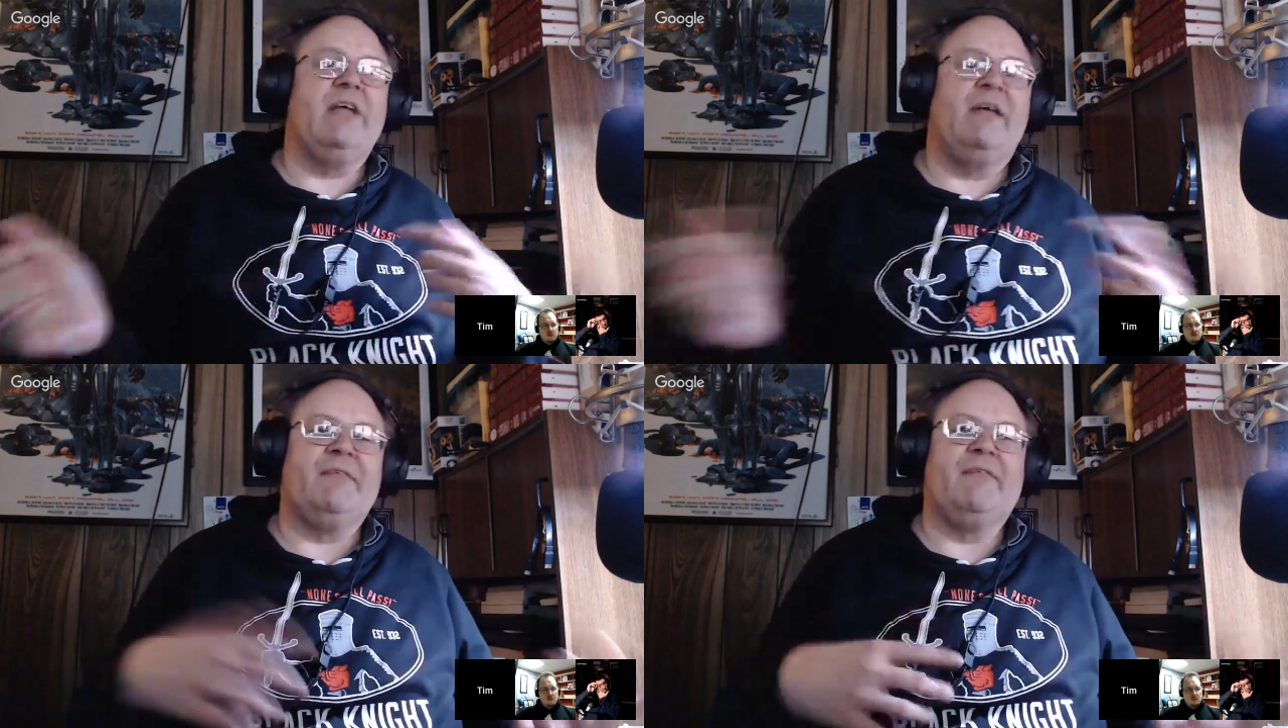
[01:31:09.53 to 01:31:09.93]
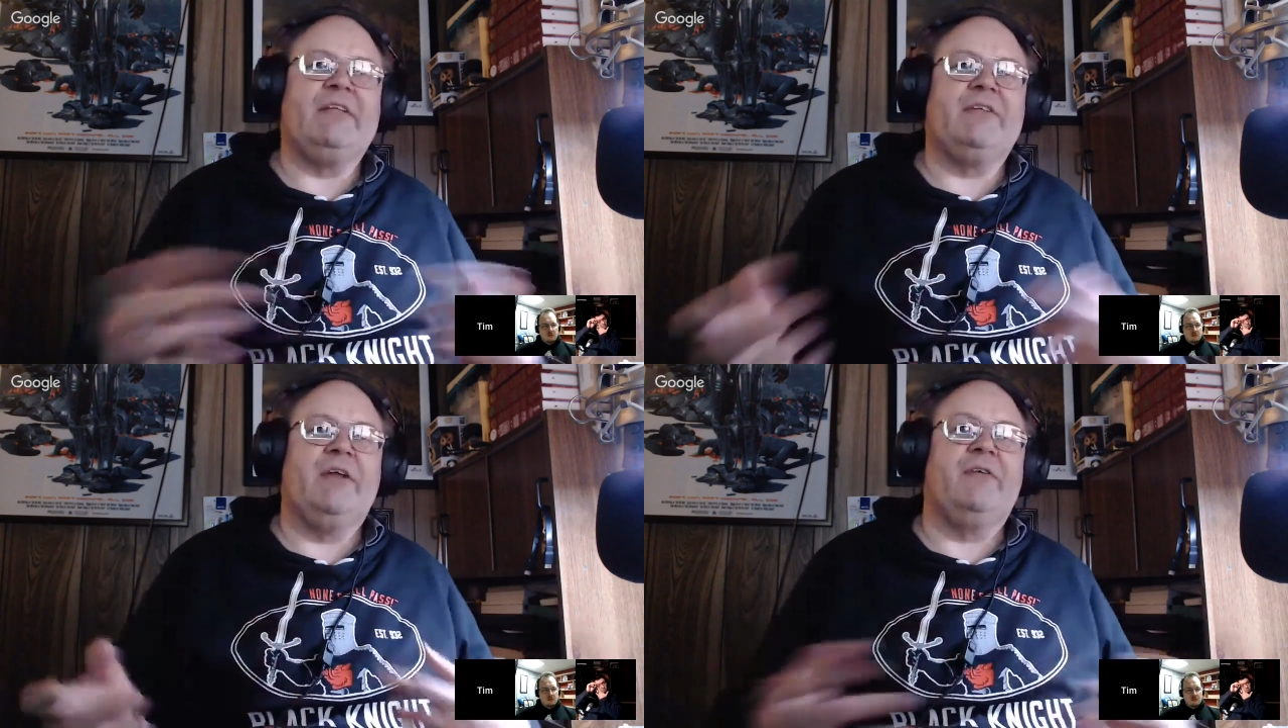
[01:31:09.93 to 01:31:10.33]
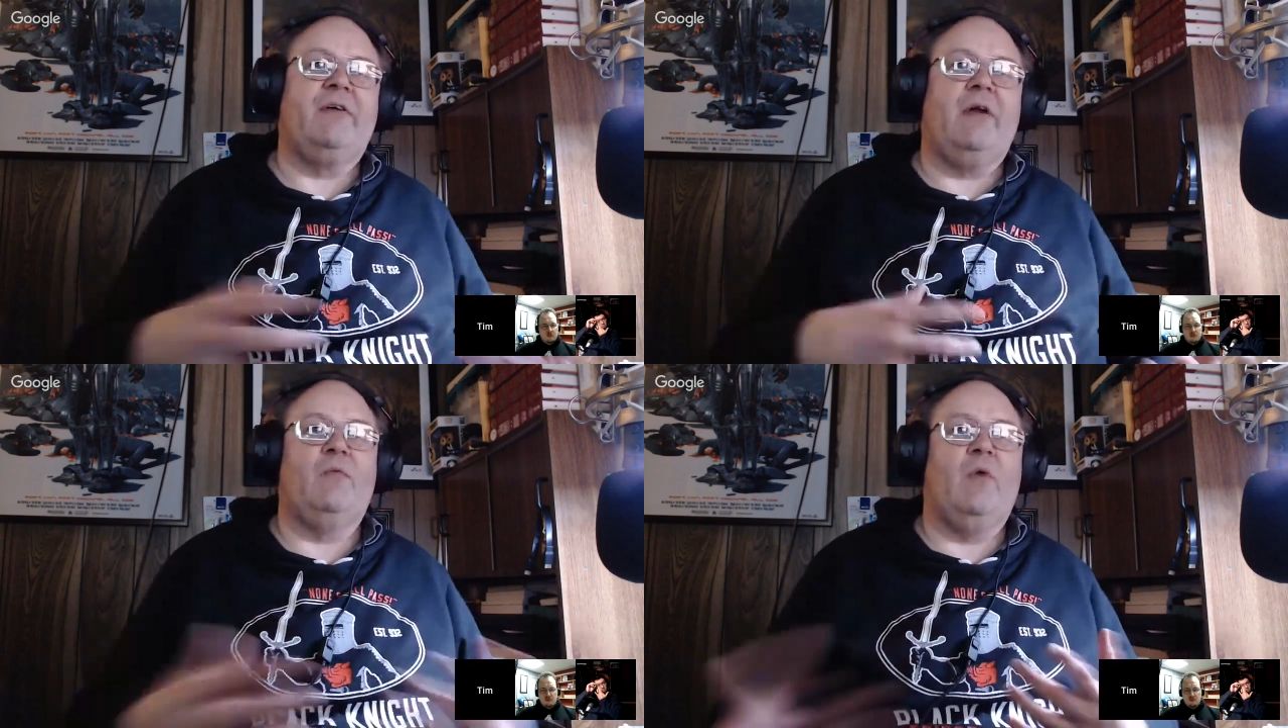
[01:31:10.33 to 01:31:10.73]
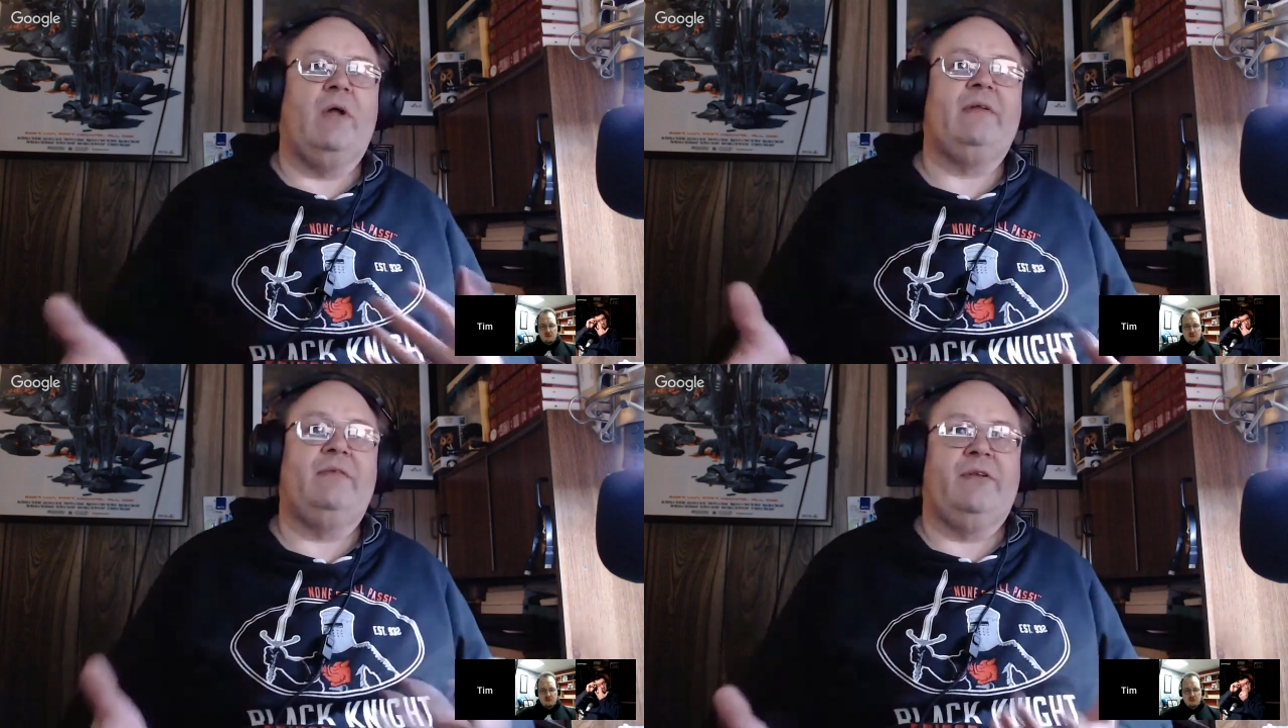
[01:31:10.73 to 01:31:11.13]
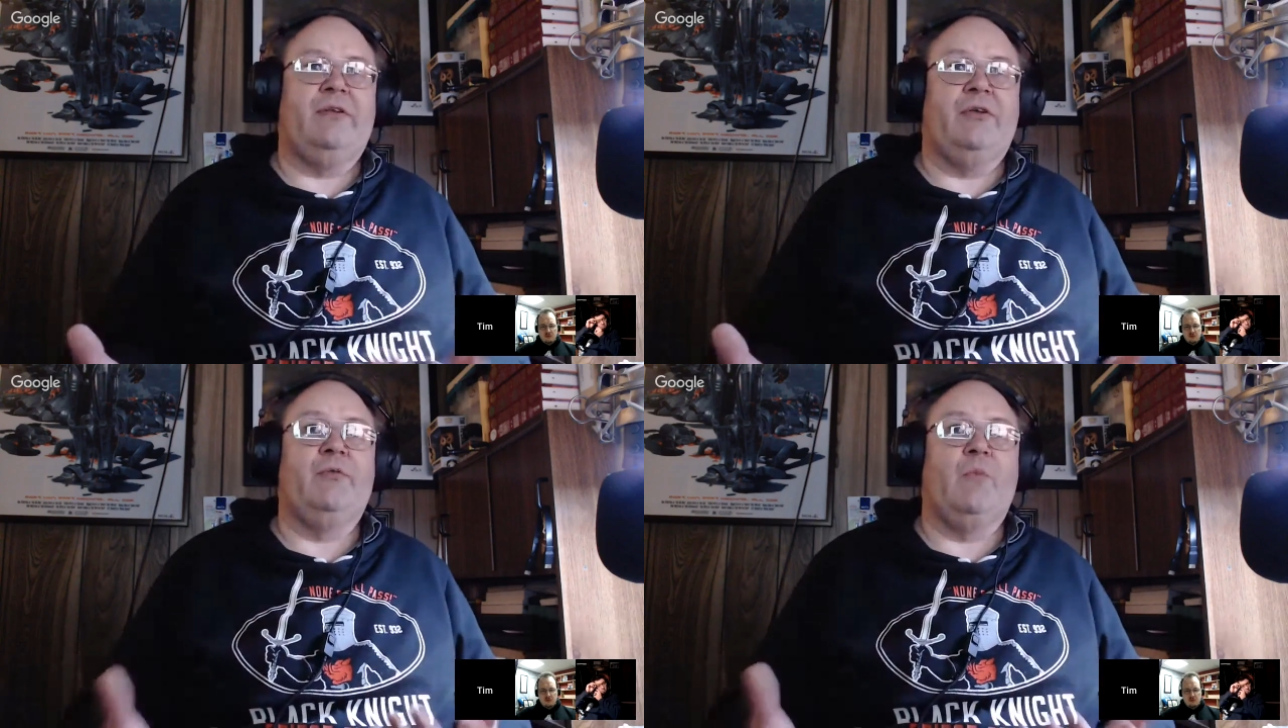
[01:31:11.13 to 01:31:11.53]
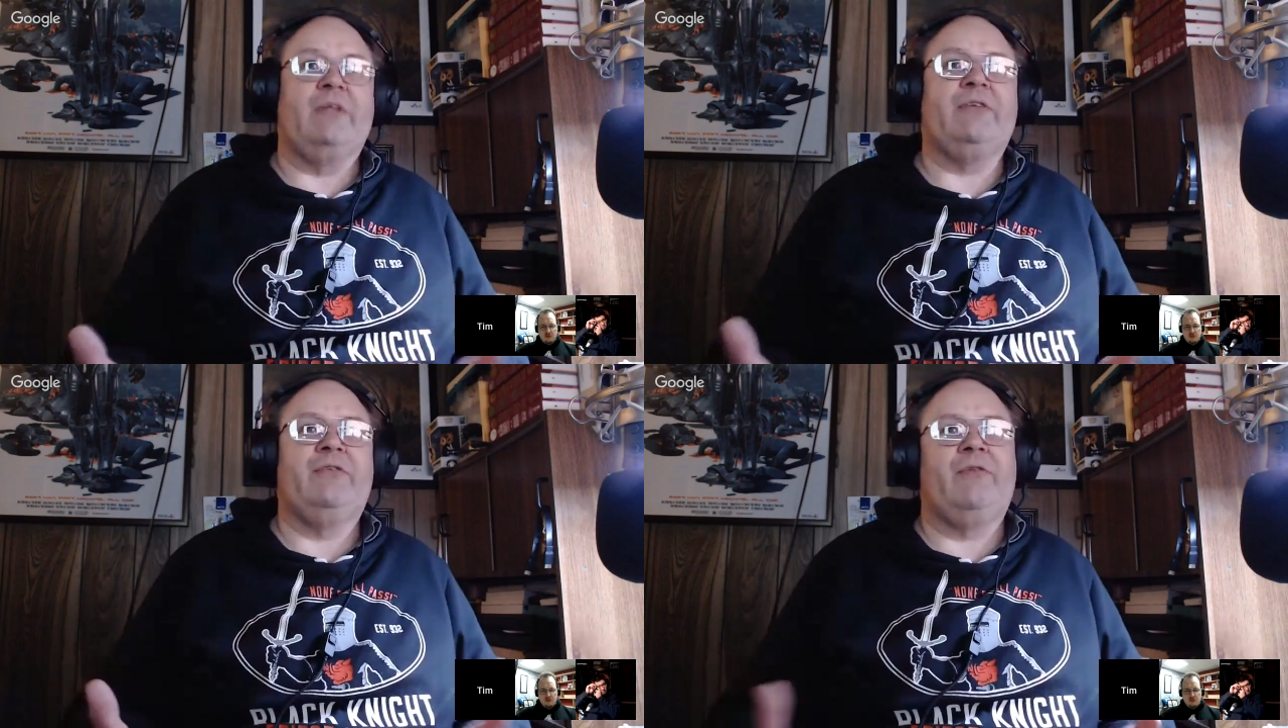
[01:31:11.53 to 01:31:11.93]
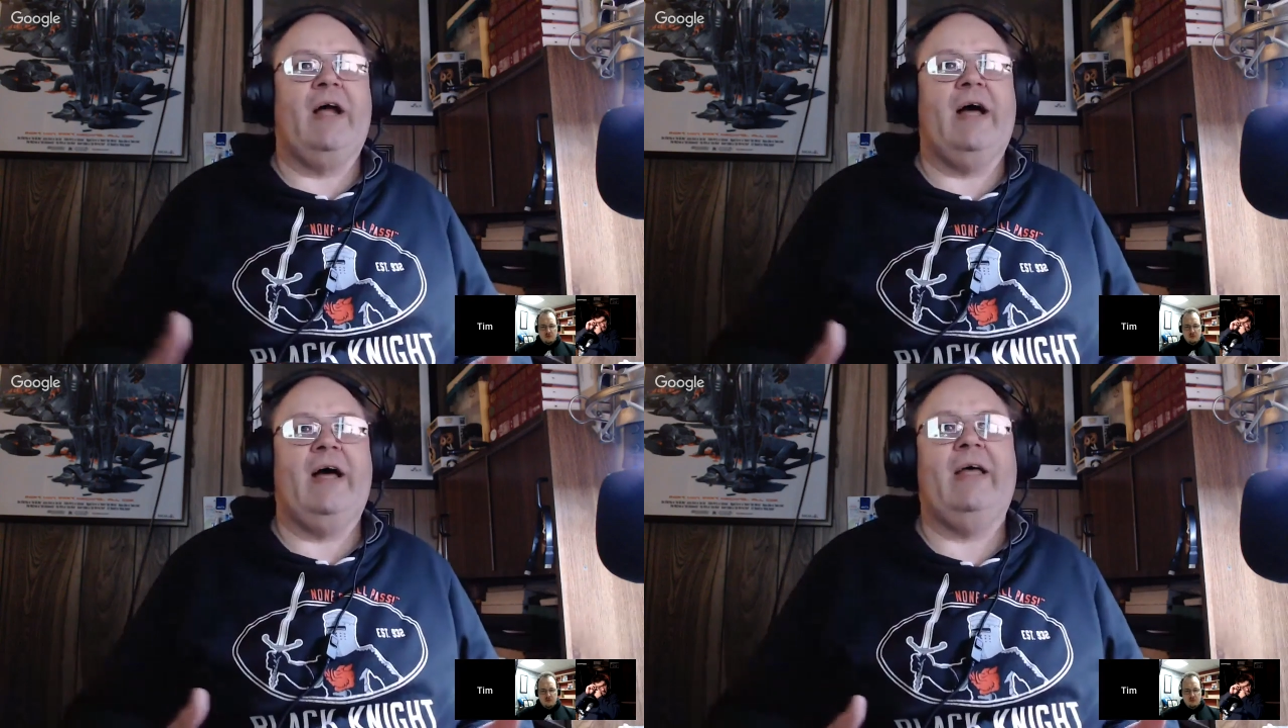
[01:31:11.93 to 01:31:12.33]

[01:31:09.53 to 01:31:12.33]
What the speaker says: off of each other on what to do, what to try.